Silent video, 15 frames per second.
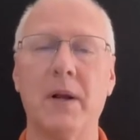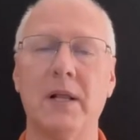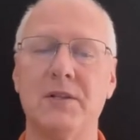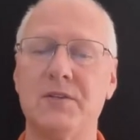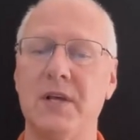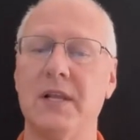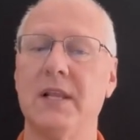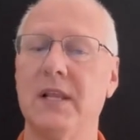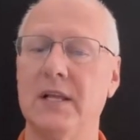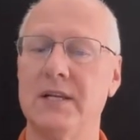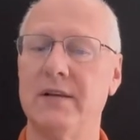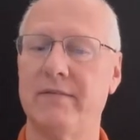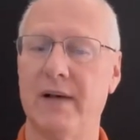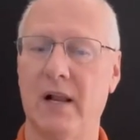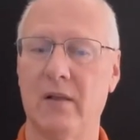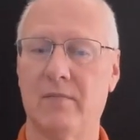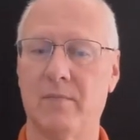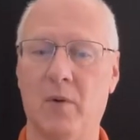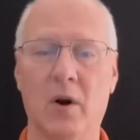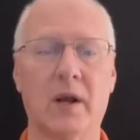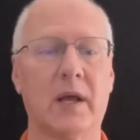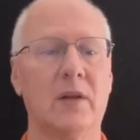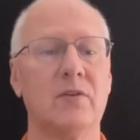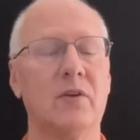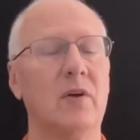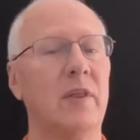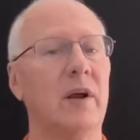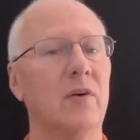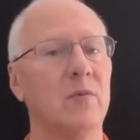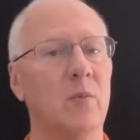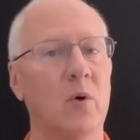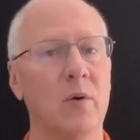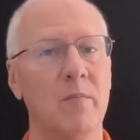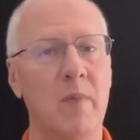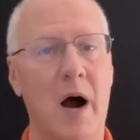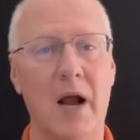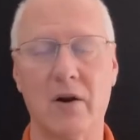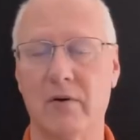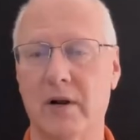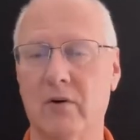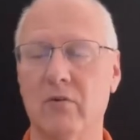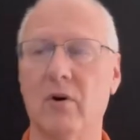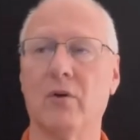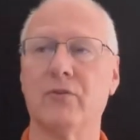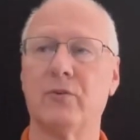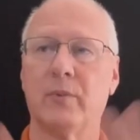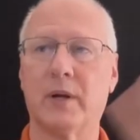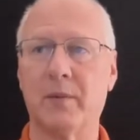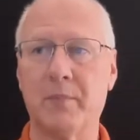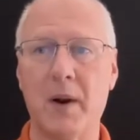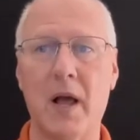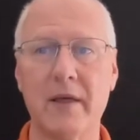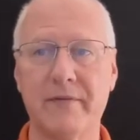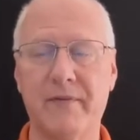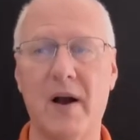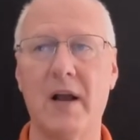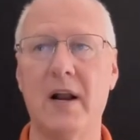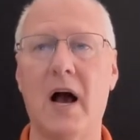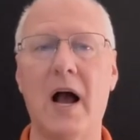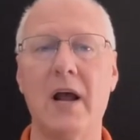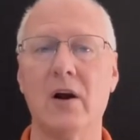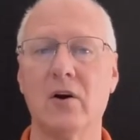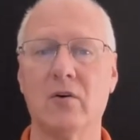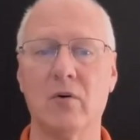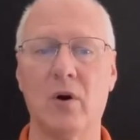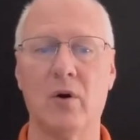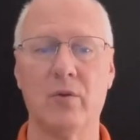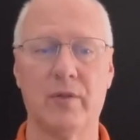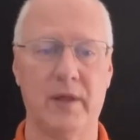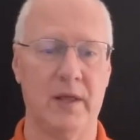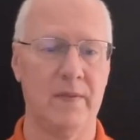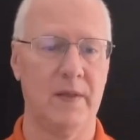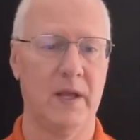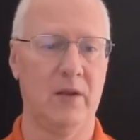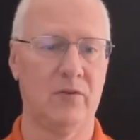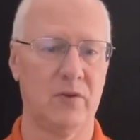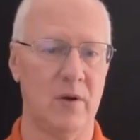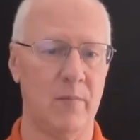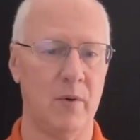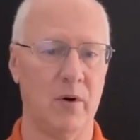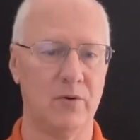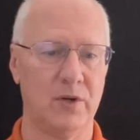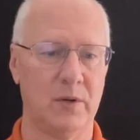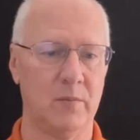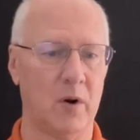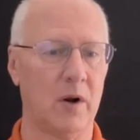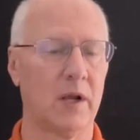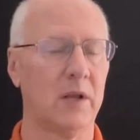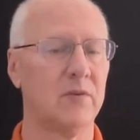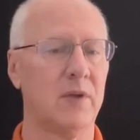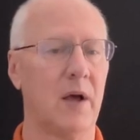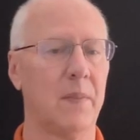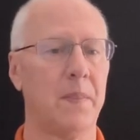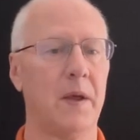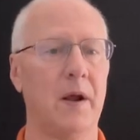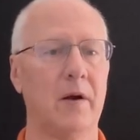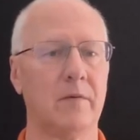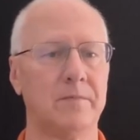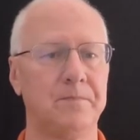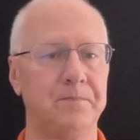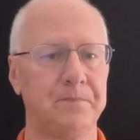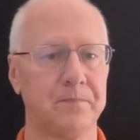but it's in the developed markets. So there's more moderate growth. So we could probably find higher growth in these emerging markets out there.